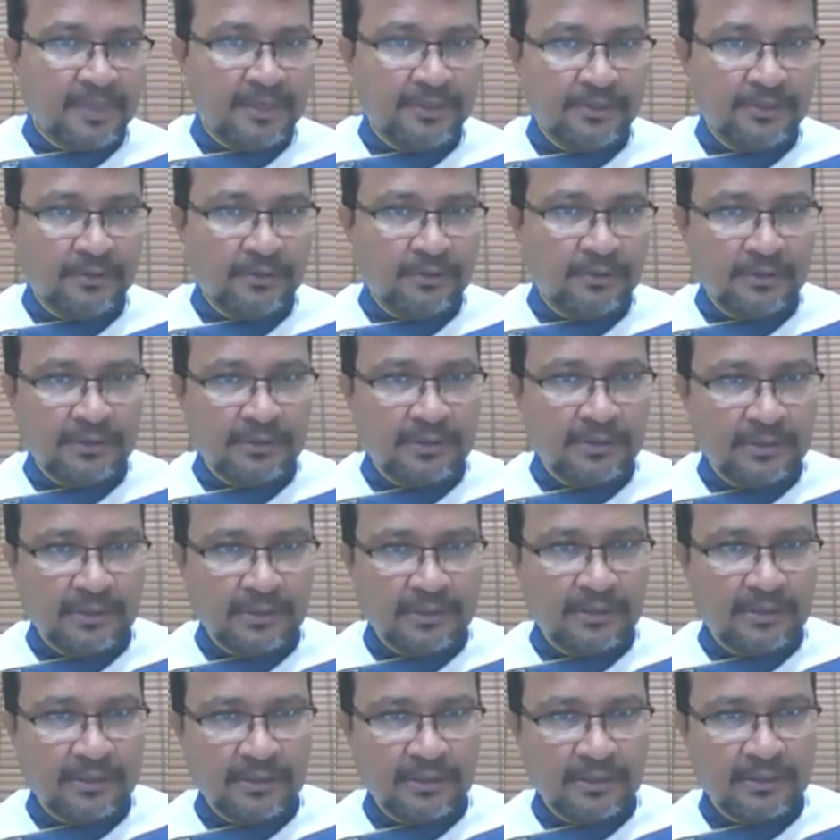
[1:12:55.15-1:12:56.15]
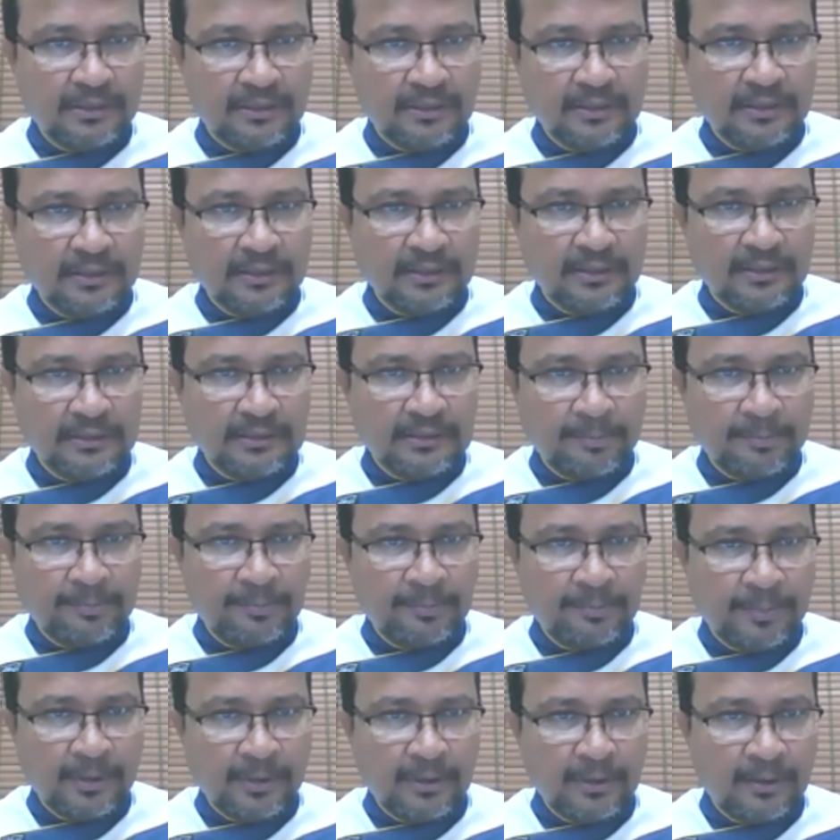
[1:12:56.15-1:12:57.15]
you know uh, the
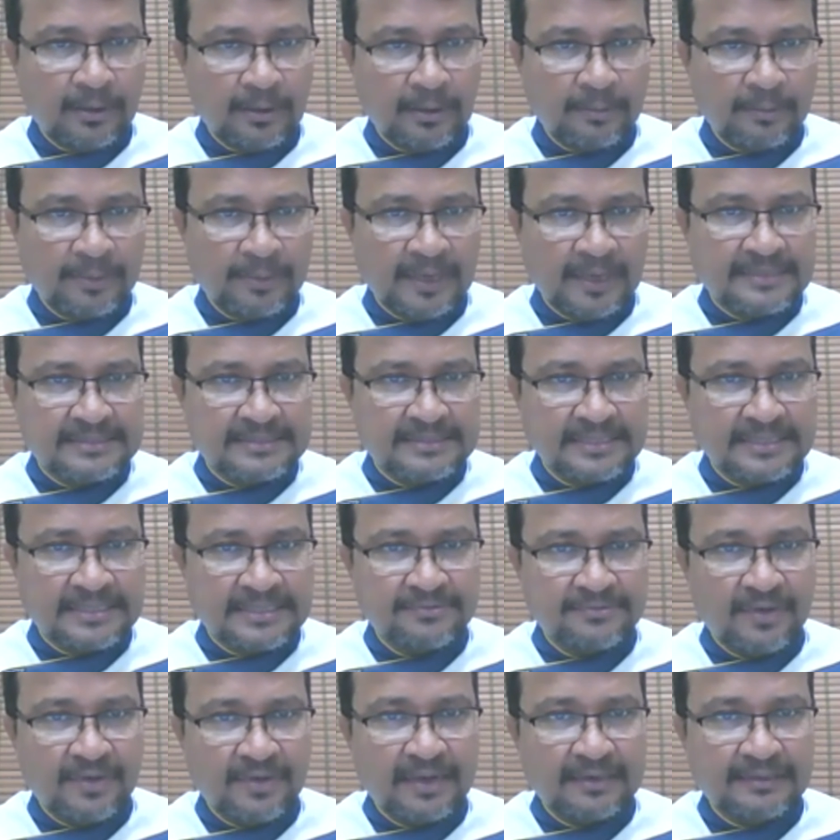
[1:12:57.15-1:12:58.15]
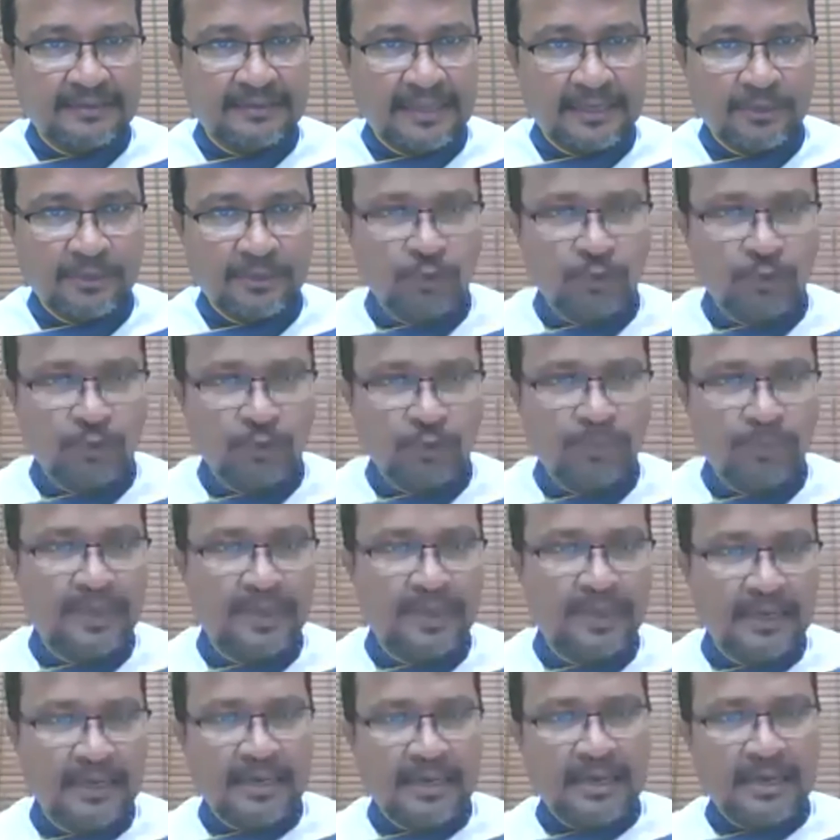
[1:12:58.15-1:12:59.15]
uh, places where there could be
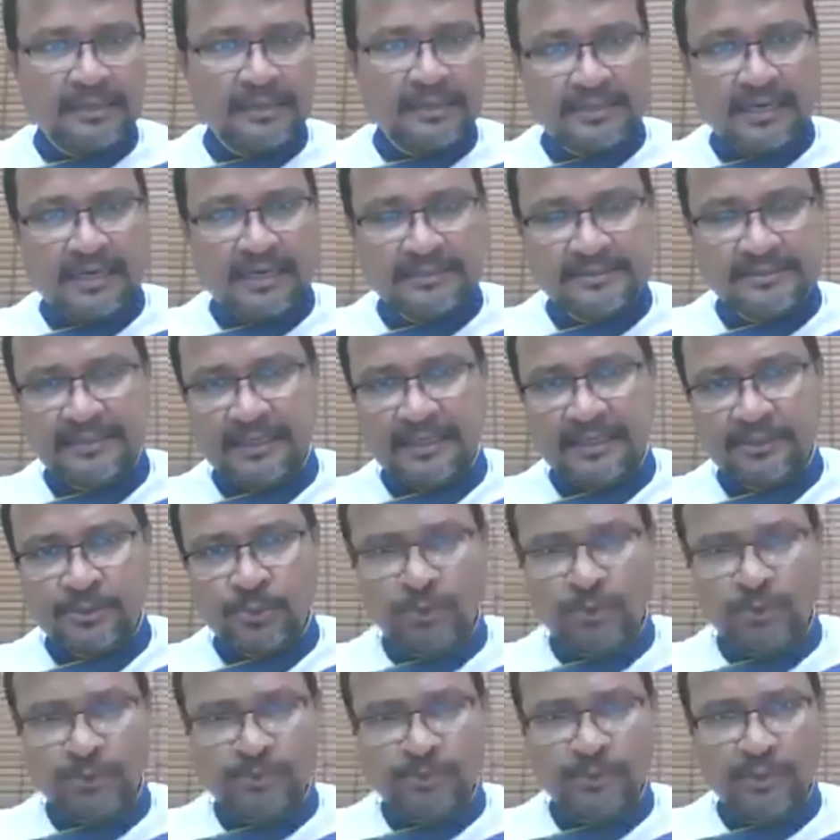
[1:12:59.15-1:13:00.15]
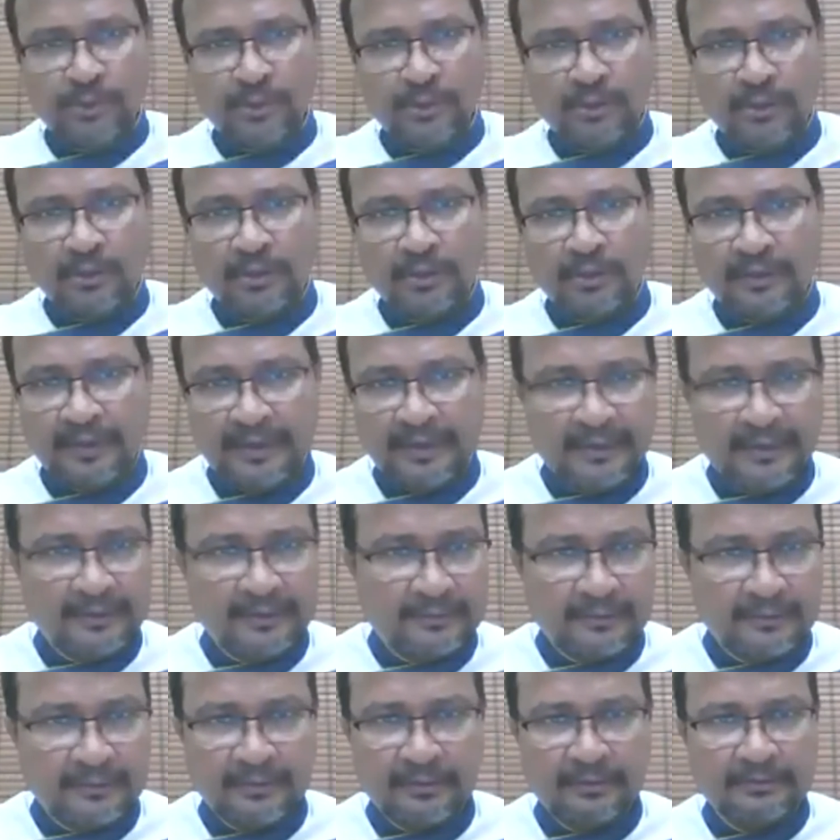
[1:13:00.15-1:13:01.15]
hazards that could uh, create
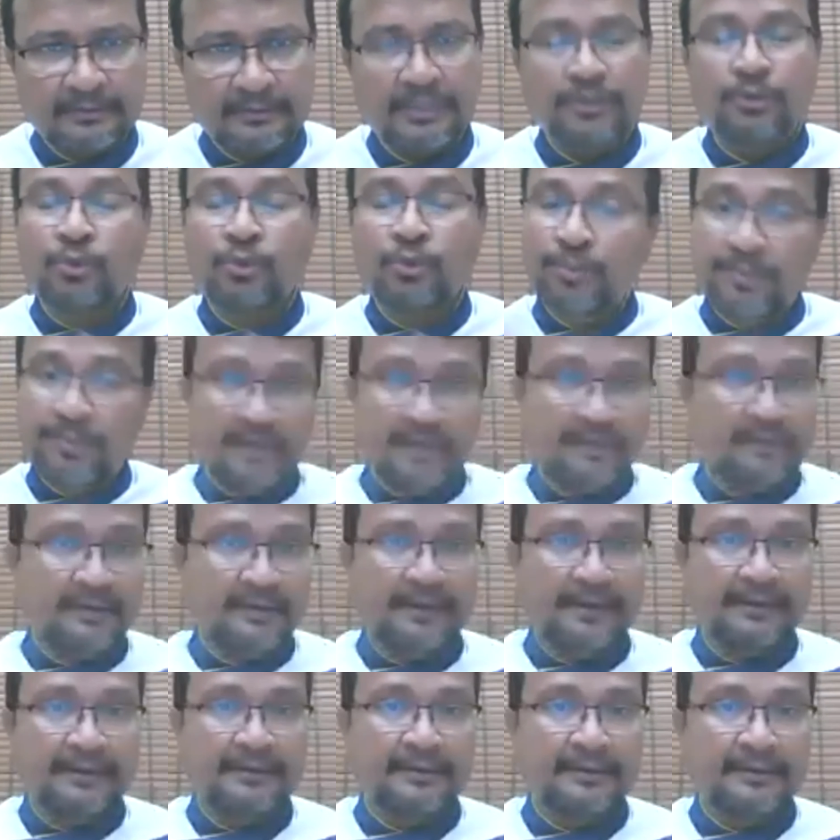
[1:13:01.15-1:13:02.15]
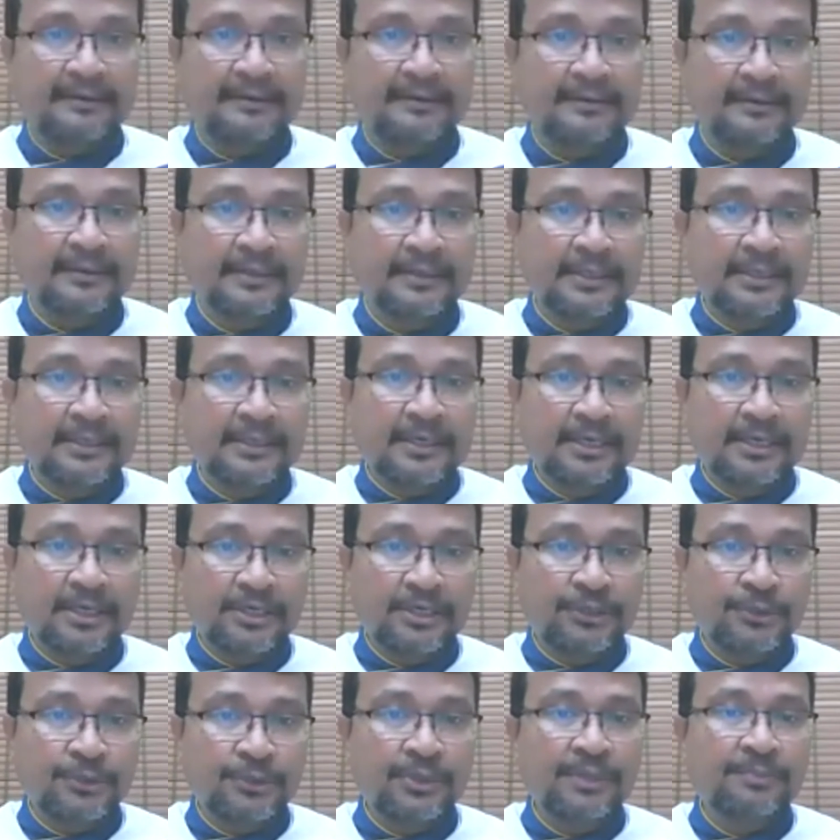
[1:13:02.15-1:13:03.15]
uh, that could be created uh, uh,
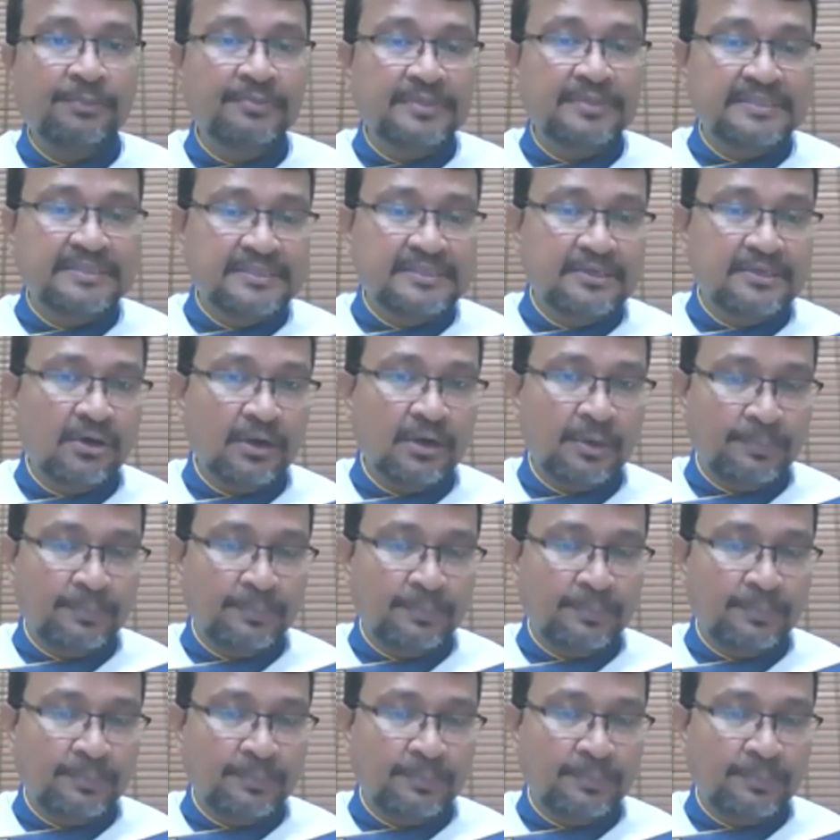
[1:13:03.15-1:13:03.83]
during busy or